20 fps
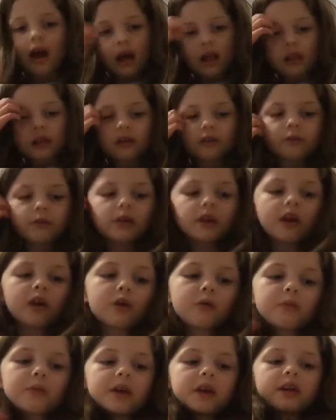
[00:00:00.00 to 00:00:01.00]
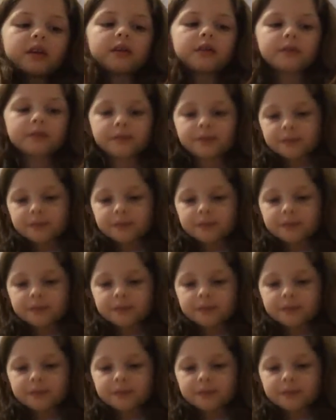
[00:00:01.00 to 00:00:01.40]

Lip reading: Alice, want to help me?